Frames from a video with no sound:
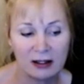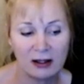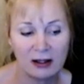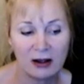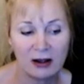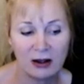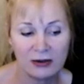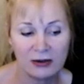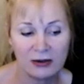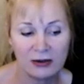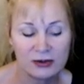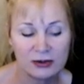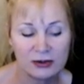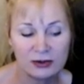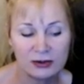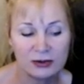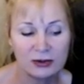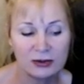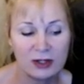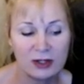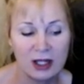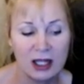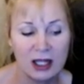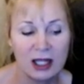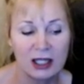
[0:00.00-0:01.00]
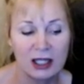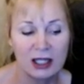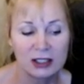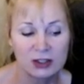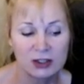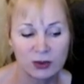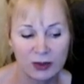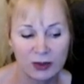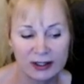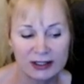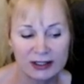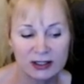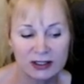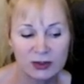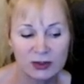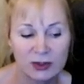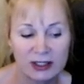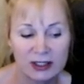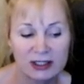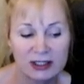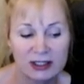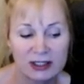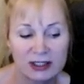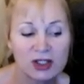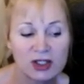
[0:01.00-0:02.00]
all through
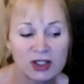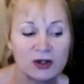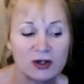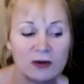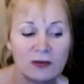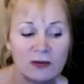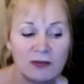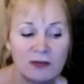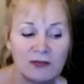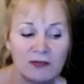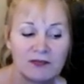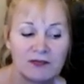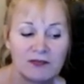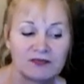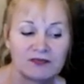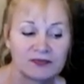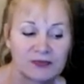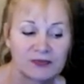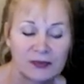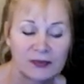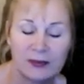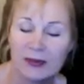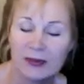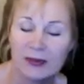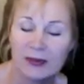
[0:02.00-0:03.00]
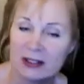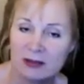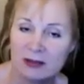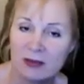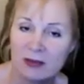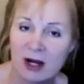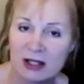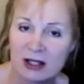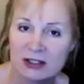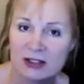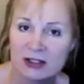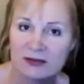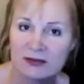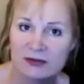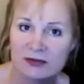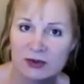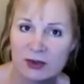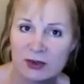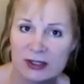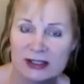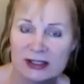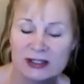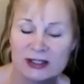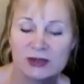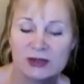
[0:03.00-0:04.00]
2022. But in March of
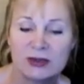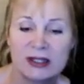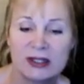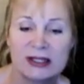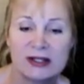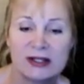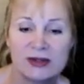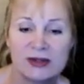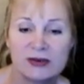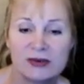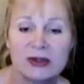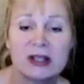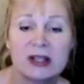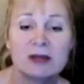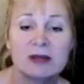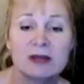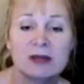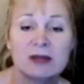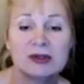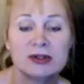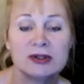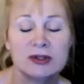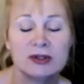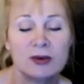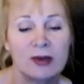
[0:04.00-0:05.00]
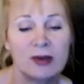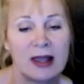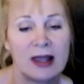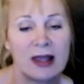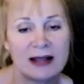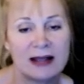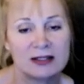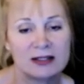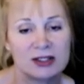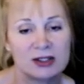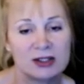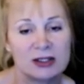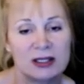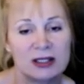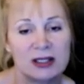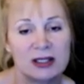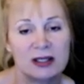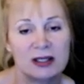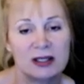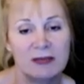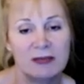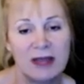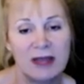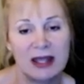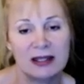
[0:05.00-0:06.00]
2023, Pluto will
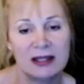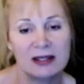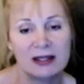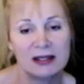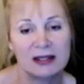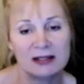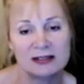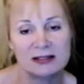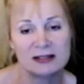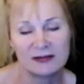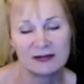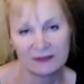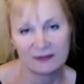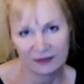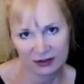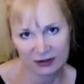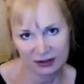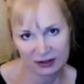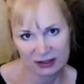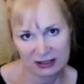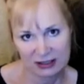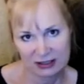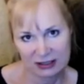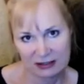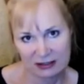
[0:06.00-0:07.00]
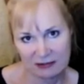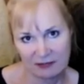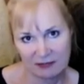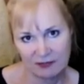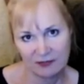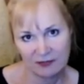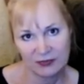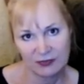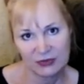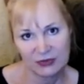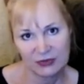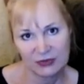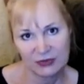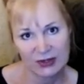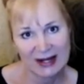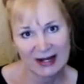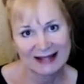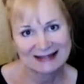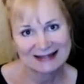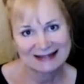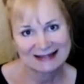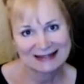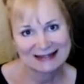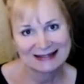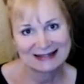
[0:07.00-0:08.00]
actually make its first
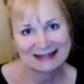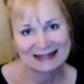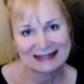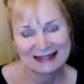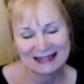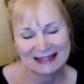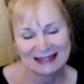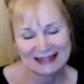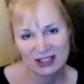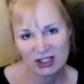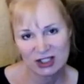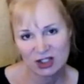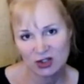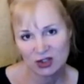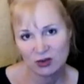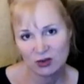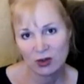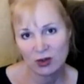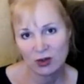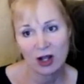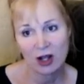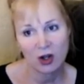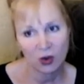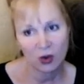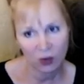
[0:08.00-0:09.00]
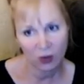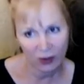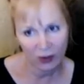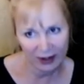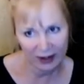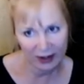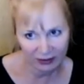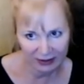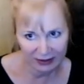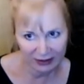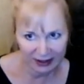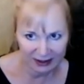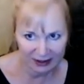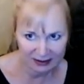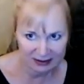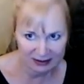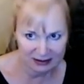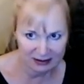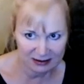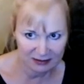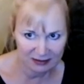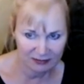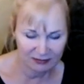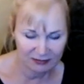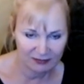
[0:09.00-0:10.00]
transit into
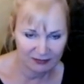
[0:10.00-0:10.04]
Aquarius.